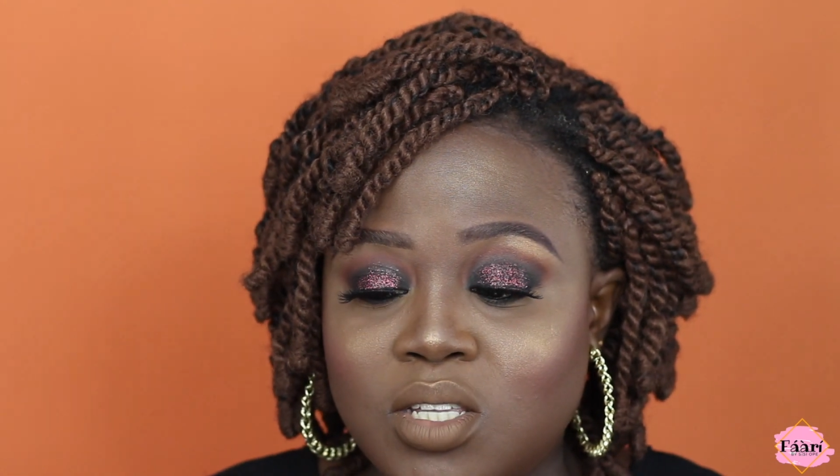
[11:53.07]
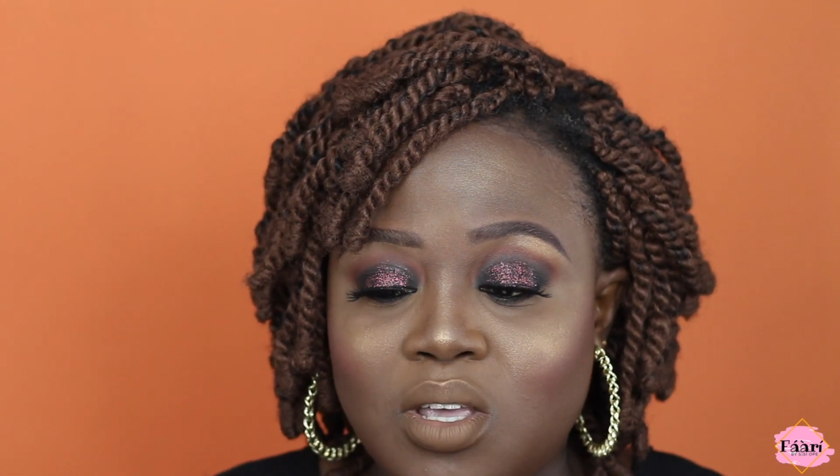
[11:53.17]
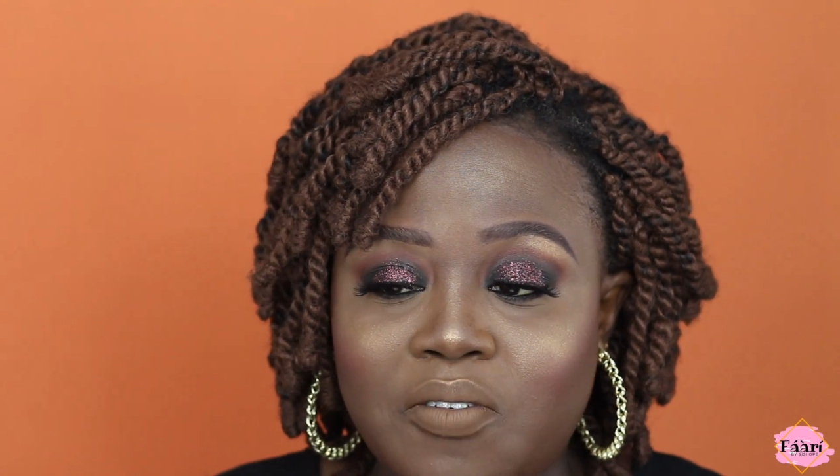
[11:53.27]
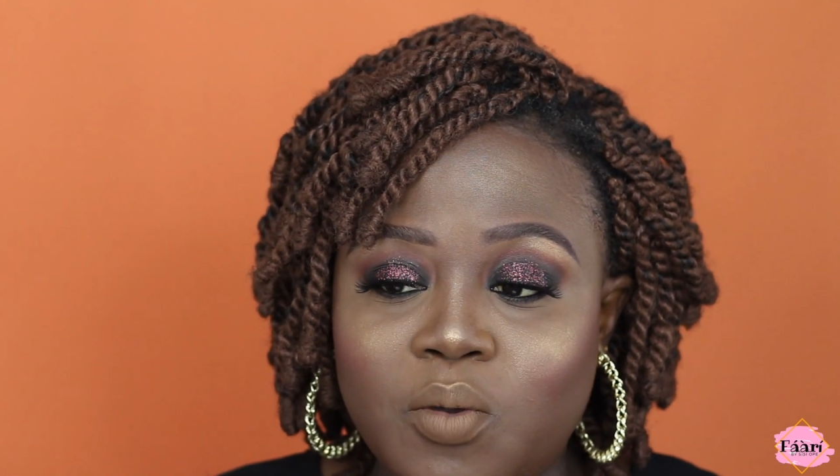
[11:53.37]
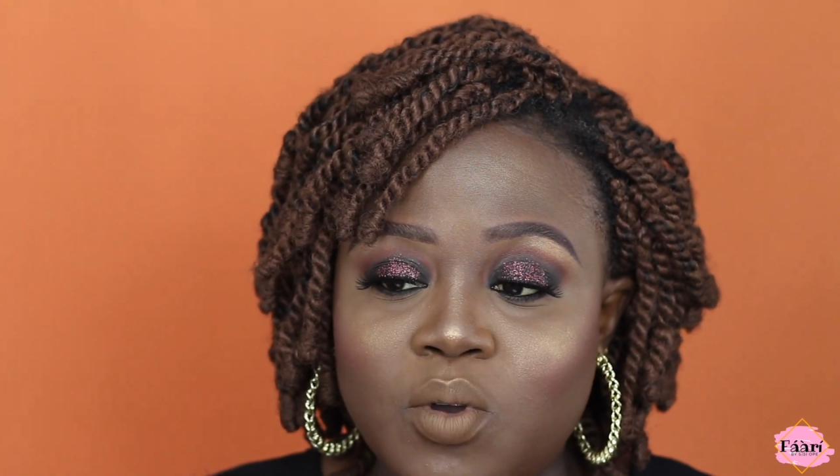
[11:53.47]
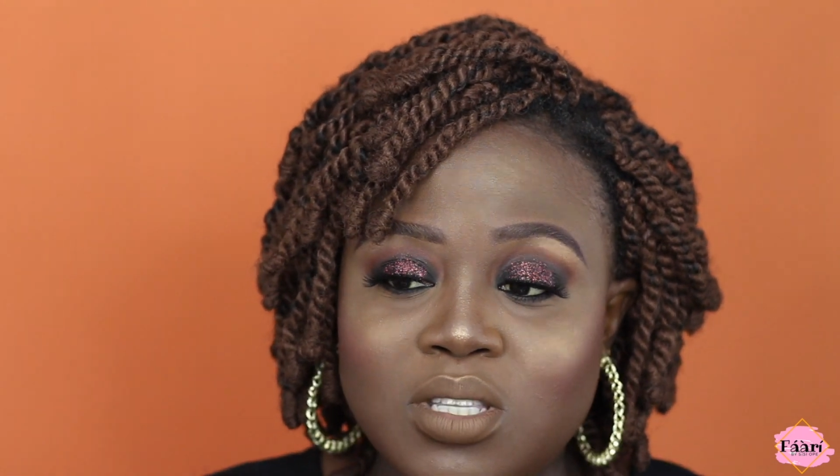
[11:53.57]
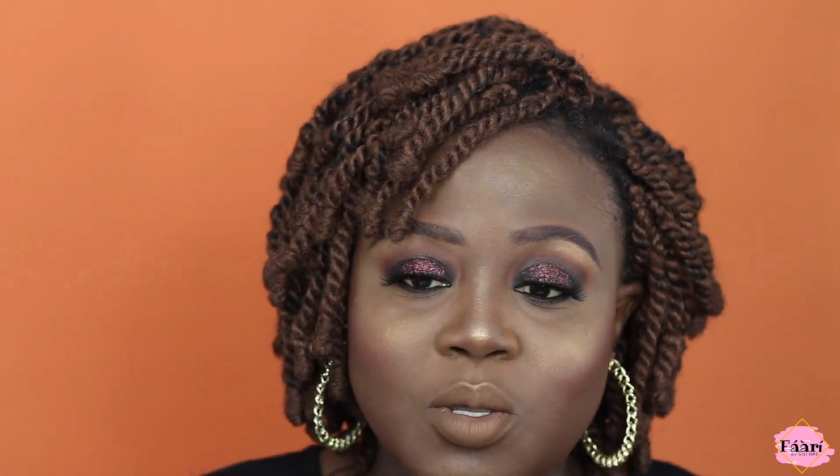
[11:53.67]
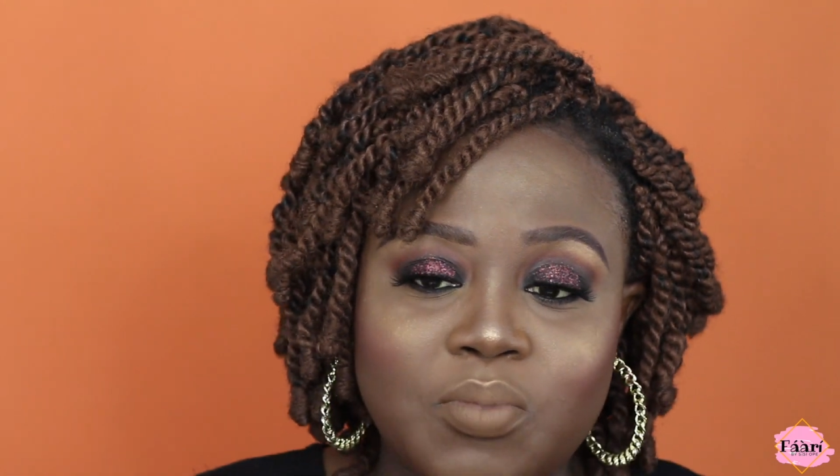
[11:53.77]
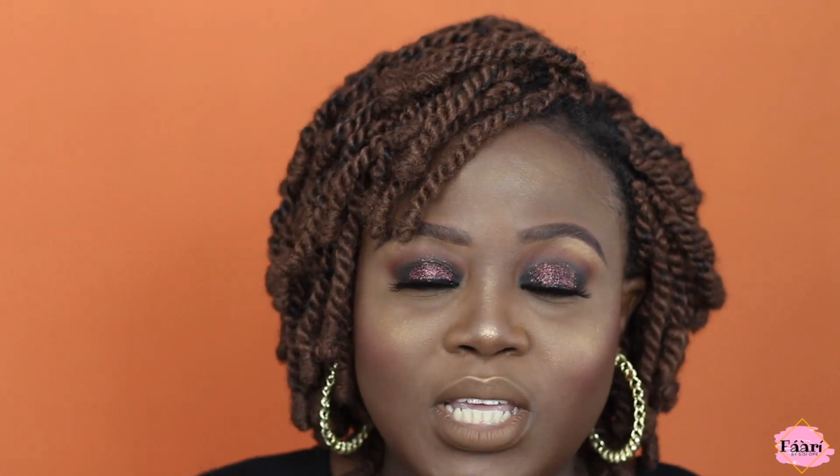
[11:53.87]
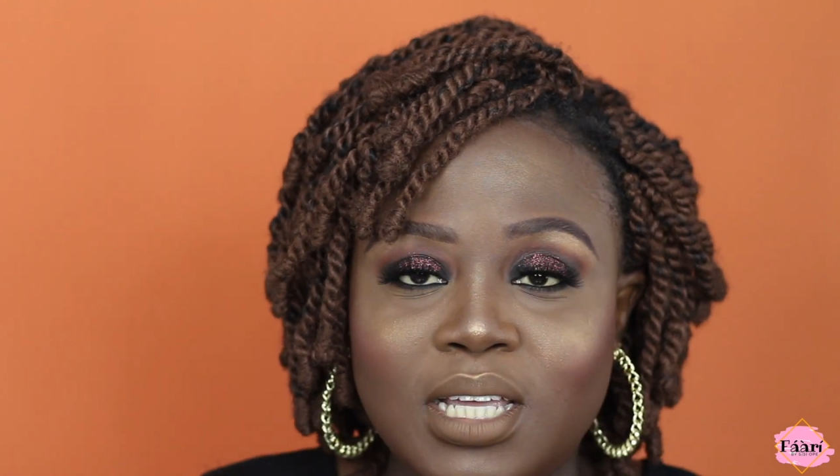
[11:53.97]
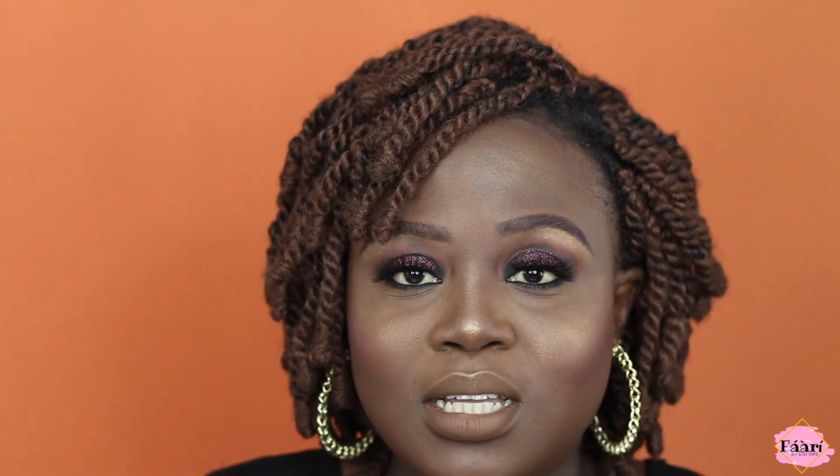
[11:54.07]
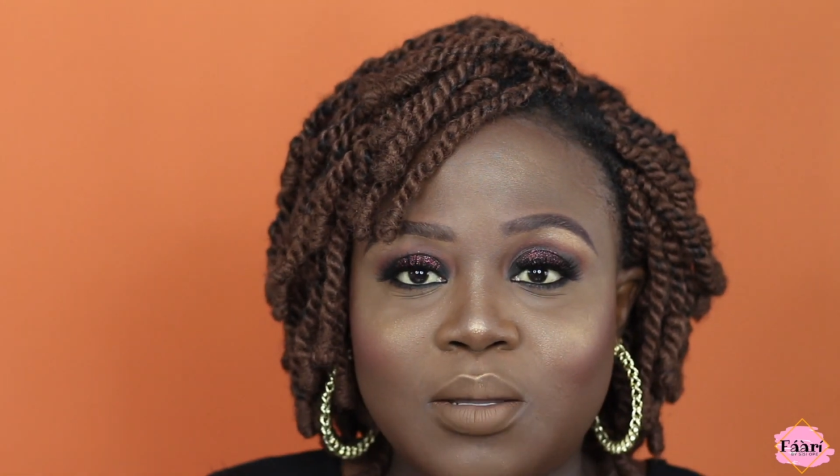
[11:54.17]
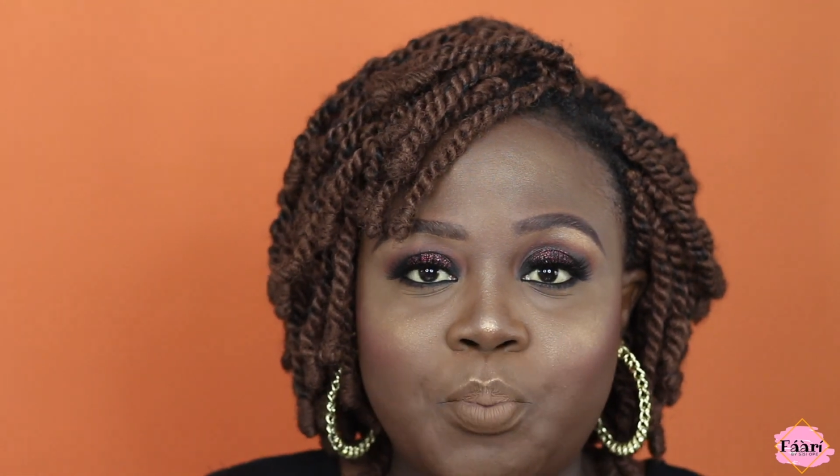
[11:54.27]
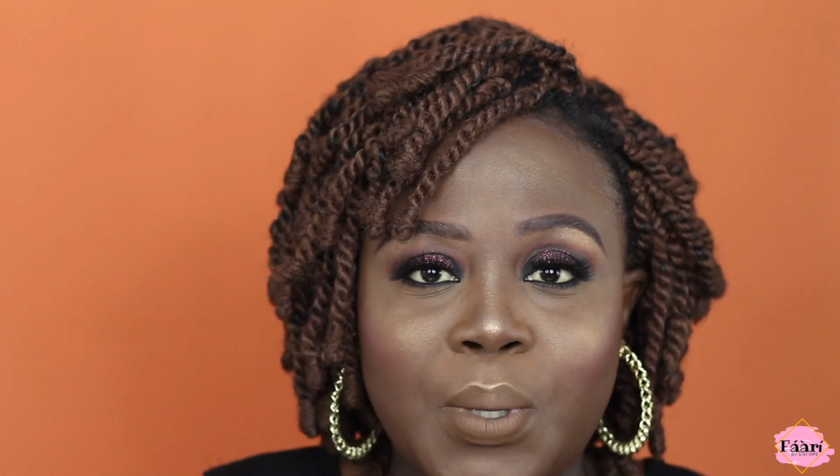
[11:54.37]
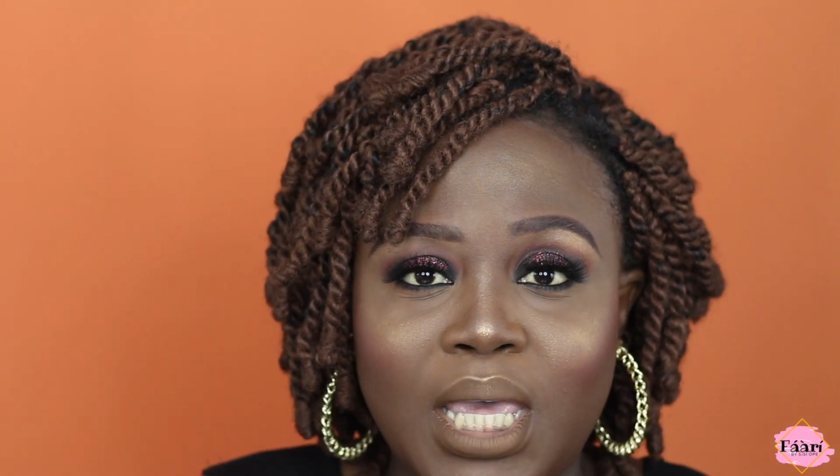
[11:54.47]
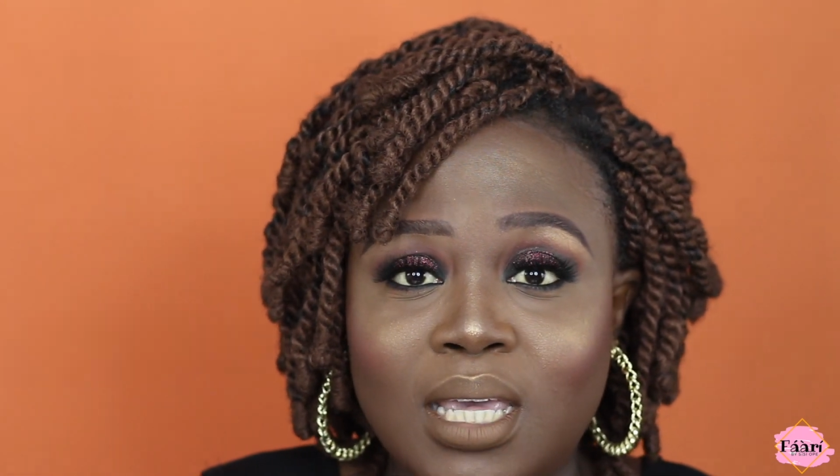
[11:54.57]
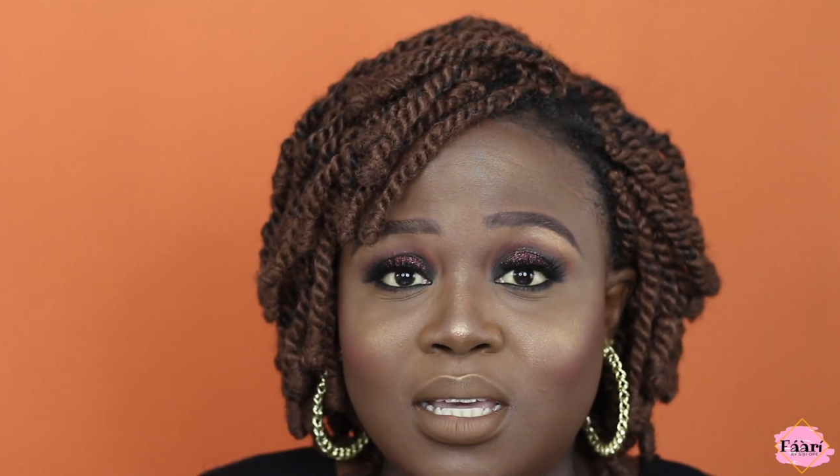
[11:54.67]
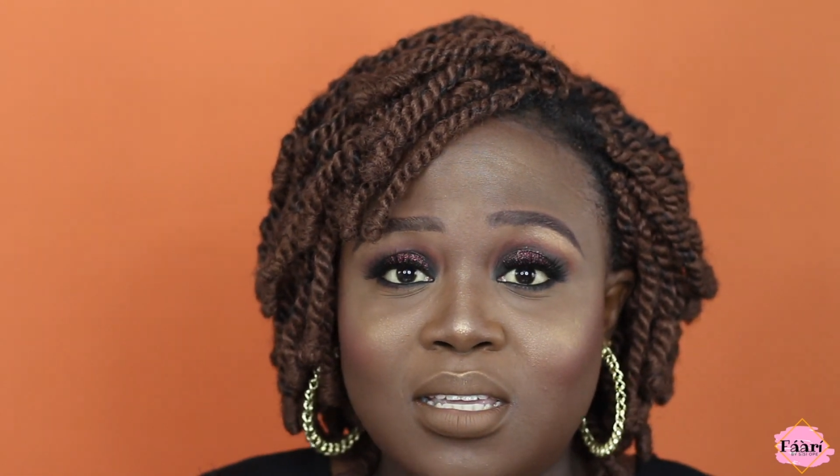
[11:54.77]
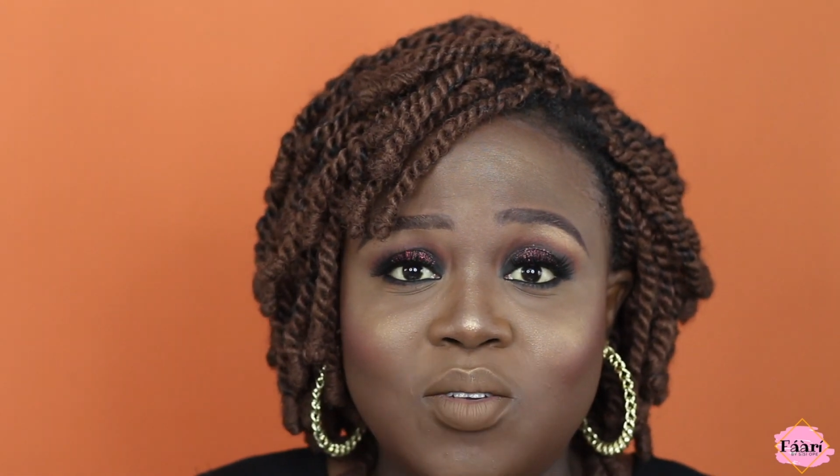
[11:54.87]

So if you want something pink,